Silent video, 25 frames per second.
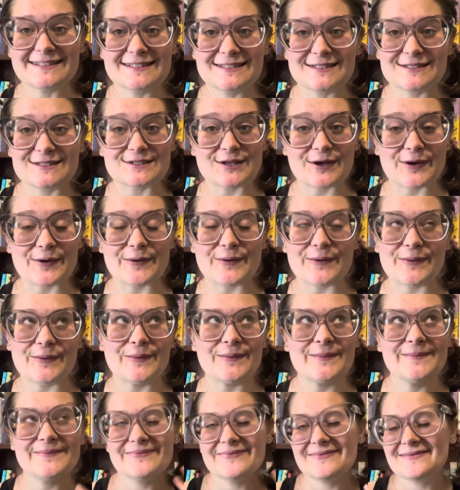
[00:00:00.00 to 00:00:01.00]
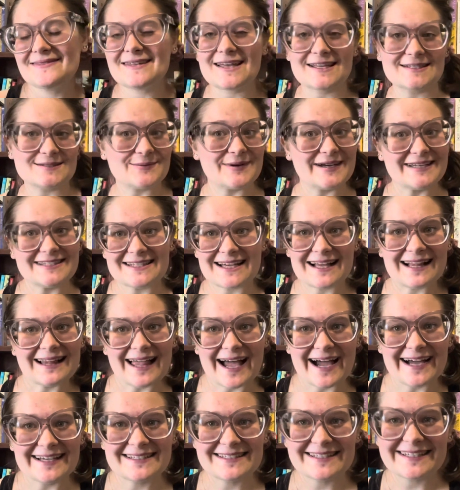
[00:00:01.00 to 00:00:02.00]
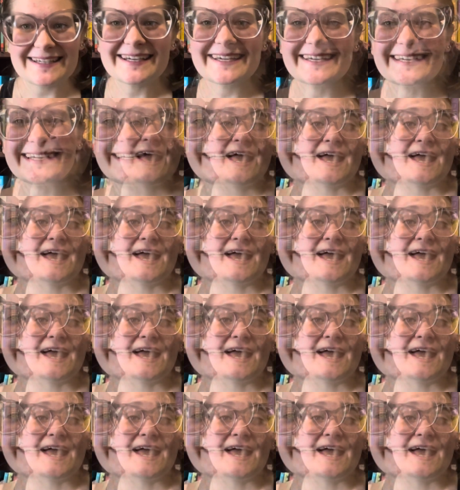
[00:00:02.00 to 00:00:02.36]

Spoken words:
So that's why it's a classic.